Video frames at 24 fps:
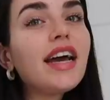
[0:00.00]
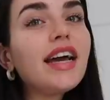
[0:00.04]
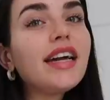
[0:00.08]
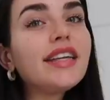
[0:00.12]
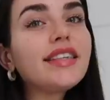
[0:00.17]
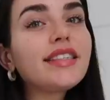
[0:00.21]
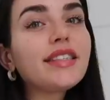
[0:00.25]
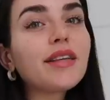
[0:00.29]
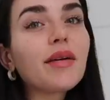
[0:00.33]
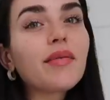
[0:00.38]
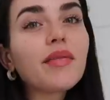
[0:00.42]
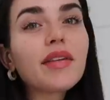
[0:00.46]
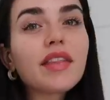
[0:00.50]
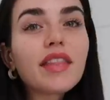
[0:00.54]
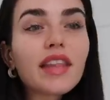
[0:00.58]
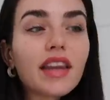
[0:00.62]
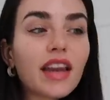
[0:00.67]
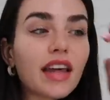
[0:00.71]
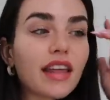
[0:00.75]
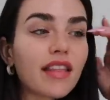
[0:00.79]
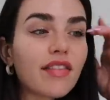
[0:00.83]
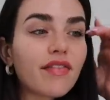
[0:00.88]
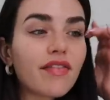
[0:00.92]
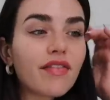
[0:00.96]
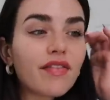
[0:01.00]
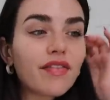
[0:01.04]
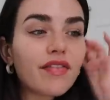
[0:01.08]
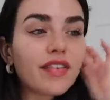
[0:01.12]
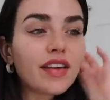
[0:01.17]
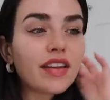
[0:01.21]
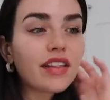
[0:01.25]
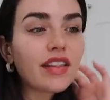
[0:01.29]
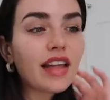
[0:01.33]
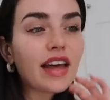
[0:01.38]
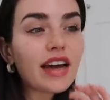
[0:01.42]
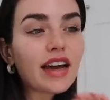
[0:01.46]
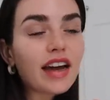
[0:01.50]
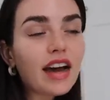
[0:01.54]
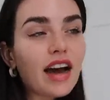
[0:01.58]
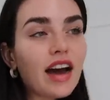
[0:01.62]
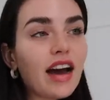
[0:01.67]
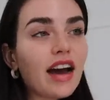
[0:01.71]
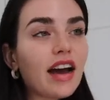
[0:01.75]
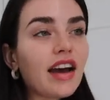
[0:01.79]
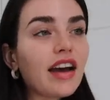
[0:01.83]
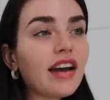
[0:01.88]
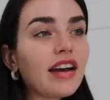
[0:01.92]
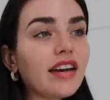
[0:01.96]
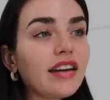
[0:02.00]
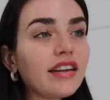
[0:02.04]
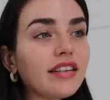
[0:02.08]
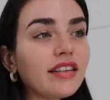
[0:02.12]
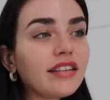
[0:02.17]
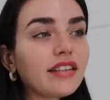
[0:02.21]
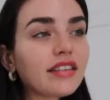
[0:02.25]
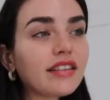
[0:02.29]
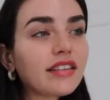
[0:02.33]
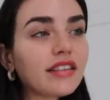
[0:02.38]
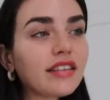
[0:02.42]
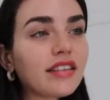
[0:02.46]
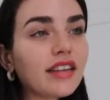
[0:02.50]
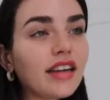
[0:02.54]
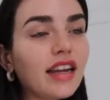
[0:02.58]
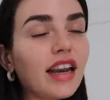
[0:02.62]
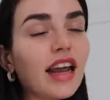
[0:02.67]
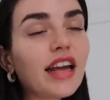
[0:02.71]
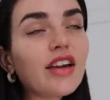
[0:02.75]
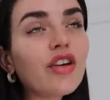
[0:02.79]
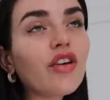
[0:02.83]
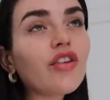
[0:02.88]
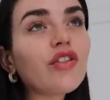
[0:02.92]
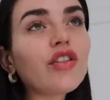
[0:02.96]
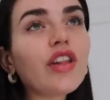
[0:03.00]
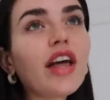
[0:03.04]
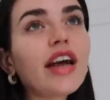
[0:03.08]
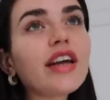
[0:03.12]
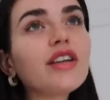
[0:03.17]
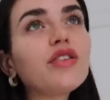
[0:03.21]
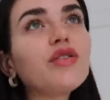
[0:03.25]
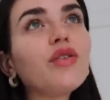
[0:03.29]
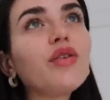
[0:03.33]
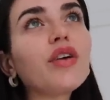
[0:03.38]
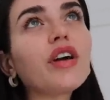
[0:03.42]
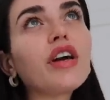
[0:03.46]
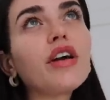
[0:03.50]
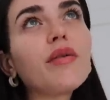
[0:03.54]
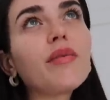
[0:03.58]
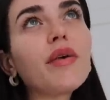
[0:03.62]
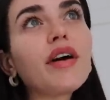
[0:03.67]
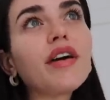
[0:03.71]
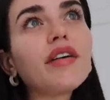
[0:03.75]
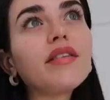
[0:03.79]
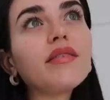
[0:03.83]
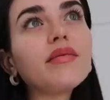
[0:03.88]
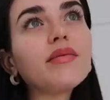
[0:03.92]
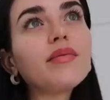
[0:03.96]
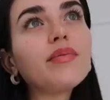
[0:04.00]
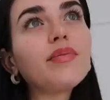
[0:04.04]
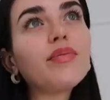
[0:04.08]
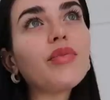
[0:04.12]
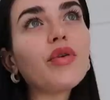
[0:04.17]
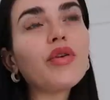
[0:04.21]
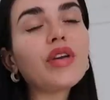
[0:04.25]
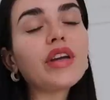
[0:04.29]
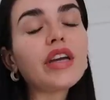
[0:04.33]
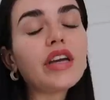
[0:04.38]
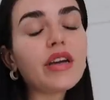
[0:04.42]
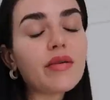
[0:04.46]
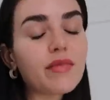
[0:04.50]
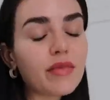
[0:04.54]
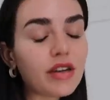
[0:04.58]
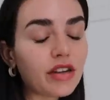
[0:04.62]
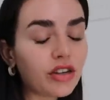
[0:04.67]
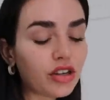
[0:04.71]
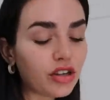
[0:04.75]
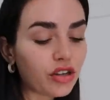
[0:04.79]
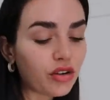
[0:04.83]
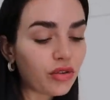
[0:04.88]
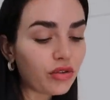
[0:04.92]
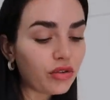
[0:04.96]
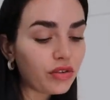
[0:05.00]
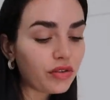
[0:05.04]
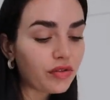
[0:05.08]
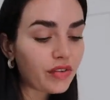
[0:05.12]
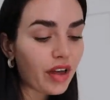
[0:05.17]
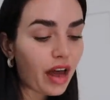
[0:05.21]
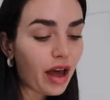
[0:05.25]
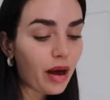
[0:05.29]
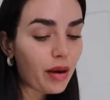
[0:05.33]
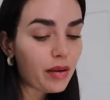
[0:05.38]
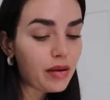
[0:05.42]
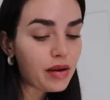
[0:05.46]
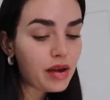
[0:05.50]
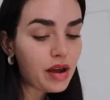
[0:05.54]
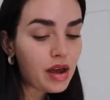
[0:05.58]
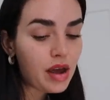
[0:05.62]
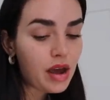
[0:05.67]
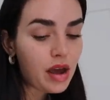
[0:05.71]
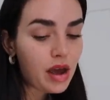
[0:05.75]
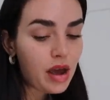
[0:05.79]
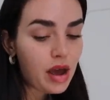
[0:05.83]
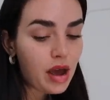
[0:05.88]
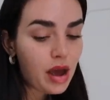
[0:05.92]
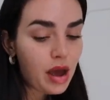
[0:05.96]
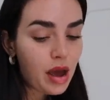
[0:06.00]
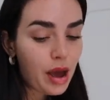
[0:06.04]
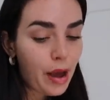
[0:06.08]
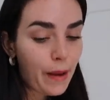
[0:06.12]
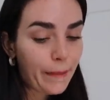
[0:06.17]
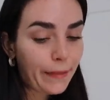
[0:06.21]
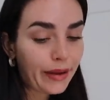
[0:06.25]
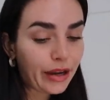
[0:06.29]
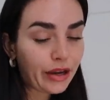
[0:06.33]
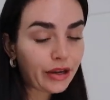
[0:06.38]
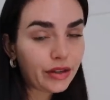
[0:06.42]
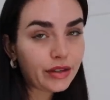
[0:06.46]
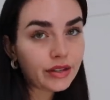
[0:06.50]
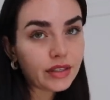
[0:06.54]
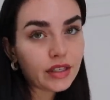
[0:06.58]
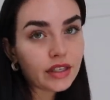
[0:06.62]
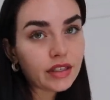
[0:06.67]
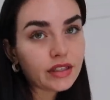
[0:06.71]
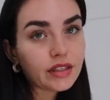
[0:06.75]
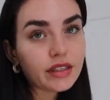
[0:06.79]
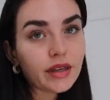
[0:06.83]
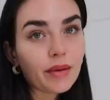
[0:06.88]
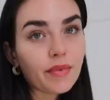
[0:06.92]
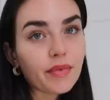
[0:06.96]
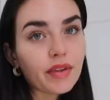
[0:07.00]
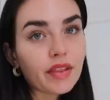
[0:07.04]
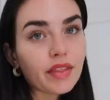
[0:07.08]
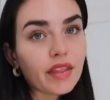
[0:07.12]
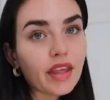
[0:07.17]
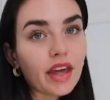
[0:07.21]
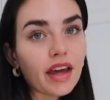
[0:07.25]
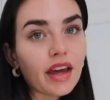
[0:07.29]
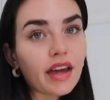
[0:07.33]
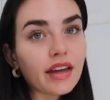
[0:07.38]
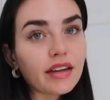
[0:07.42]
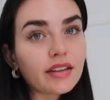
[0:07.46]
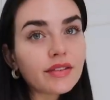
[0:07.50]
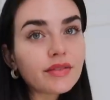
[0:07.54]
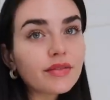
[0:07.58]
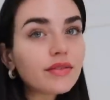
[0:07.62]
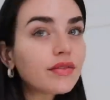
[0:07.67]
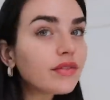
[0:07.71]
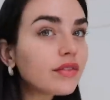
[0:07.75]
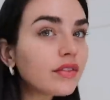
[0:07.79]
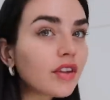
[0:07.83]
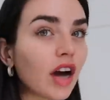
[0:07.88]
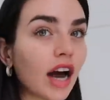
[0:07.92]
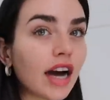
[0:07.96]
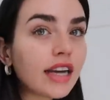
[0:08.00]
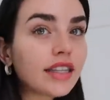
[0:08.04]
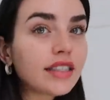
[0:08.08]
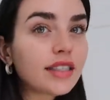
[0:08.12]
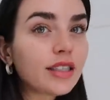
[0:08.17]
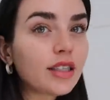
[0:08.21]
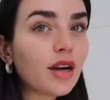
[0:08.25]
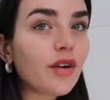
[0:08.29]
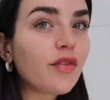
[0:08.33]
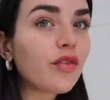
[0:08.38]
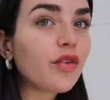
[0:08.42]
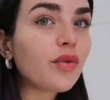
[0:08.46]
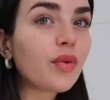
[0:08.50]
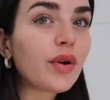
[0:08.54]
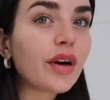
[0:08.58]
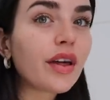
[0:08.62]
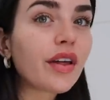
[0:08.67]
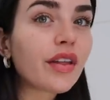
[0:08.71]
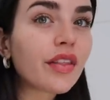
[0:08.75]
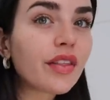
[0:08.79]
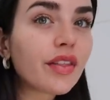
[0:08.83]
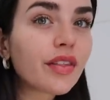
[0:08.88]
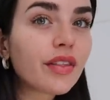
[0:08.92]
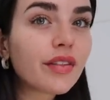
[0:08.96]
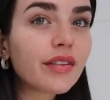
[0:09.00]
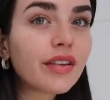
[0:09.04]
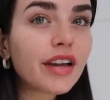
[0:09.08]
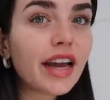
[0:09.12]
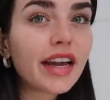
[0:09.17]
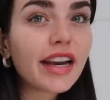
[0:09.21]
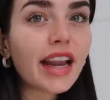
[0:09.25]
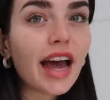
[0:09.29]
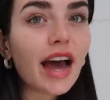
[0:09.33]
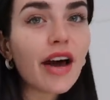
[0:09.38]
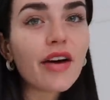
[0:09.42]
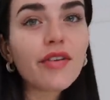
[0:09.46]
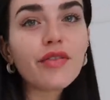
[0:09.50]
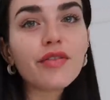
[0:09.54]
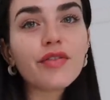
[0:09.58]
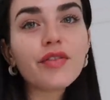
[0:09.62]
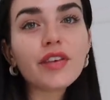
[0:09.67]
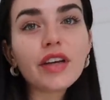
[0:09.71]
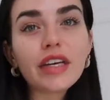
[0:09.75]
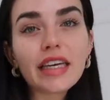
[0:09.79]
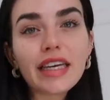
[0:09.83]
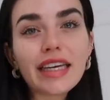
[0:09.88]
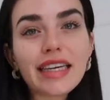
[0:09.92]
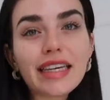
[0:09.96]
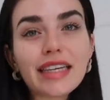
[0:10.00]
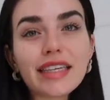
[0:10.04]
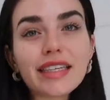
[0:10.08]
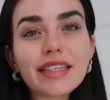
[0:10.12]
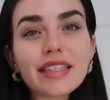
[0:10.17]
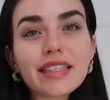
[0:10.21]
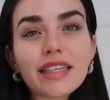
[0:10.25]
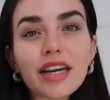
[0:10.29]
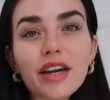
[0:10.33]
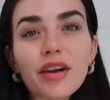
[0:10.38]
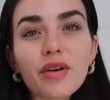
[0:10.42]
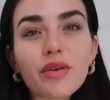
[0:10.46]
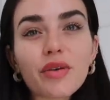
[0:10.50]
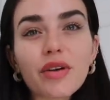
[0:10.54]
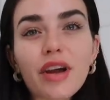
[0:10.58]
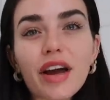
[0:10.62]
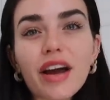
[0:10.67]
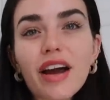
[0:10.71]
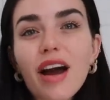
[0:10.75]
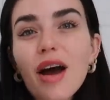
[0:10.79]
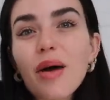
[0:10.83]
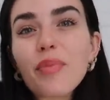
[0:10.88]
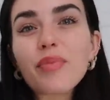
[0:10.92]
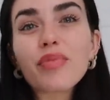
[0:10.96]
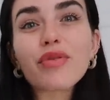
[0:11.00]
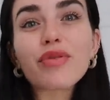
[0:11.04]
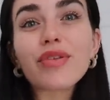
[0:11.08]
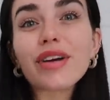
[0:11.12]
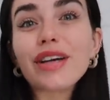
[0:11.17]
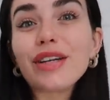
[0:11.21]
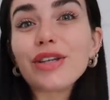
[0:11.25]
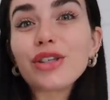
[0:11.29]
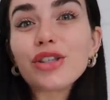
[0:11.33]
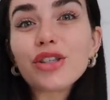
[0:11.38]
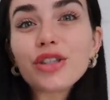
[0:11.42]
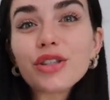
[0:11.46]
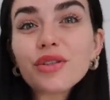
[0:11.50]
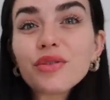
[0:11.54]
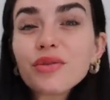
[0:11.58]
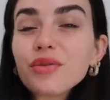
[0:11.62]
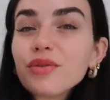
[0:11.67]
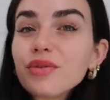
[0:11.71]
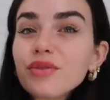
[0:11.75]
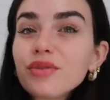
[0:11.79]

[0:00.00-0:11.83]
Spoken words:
it's something that I feel like I don't like talking about body image and all of that because it's something that I suffer with and have for years. And I can't preach